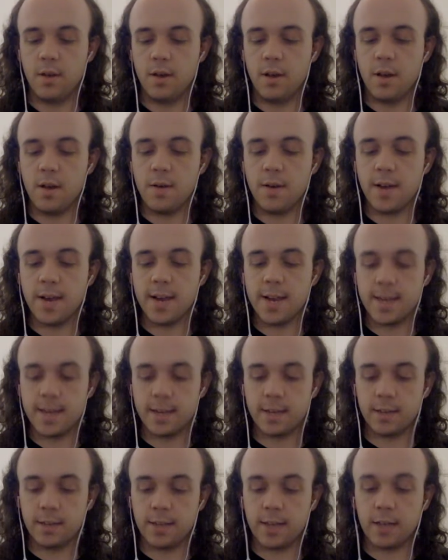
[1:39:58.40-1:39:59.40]
Okay, yeah,
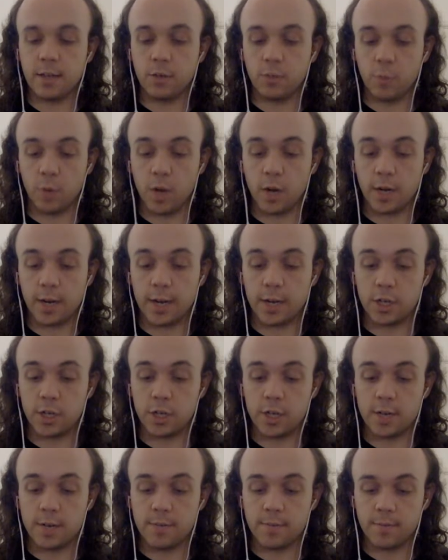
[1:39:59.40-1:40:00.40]
that could work,
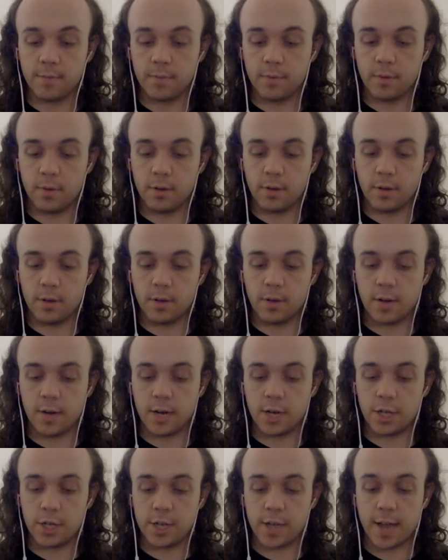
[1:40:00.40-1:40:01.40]
actually.
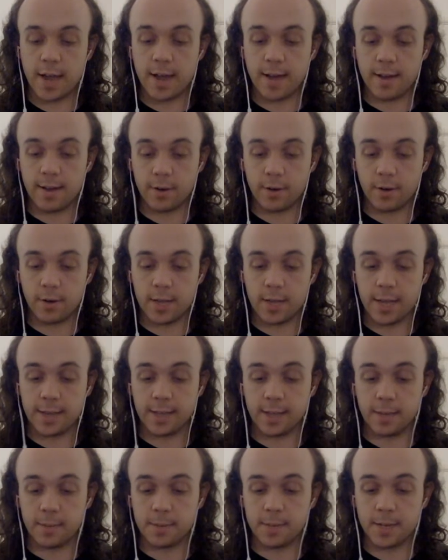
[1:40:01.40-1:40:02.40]
Actually, yeah, I quite like
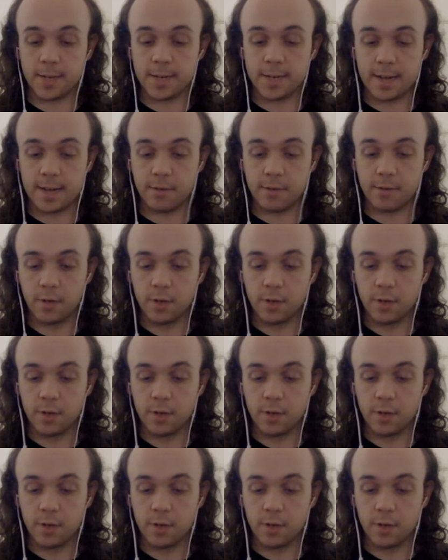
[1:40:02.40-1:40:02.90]
that upside down.